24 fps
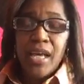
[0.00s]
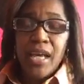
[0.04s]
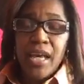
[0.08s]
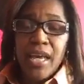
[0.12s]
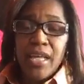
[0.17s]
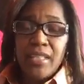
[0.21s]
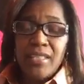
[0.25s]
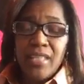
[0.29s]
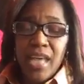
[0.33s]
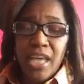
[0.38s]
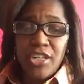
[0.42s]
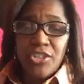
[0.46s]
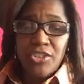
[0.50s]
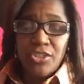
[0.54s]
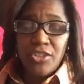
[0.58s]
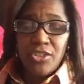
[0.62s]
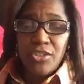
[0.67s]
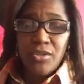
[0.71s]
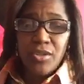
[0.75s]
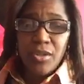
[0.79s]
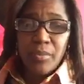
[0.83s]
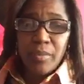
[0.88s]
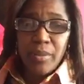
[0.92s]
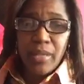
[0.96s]
It takes you
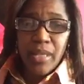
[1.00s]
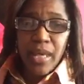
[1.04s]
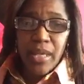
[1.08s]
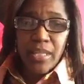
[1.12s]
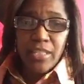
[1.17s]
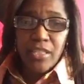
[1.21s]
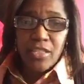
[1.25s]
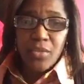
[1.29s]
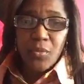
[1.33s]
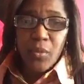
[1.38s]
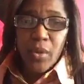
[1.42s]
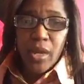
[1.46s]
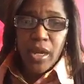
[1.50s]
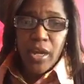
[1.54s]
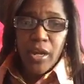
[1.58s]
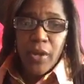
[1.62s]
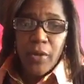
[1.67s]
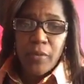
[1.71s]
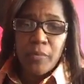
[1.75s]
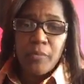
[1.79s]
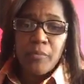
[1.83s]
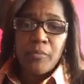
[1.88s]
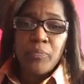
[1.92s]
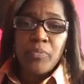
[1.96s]
to a place
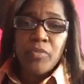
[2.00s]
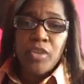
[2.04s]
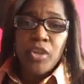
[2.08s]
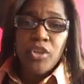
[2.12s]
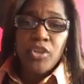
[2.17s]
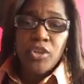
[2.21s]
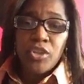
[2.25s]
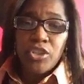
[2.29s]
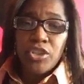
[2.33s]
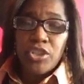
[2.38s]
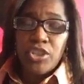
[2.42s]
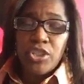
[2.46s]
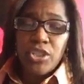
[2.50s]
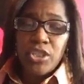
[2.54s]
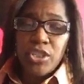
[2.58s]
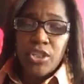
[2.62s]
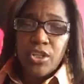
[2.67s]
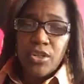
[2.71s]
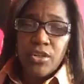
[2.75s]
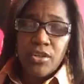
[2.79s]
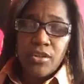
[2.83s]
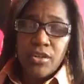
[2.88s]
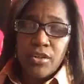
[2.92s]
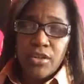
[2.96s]
where
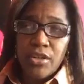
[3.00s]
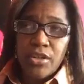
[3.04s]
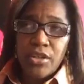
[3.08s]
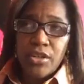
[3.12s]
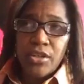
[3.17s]
you're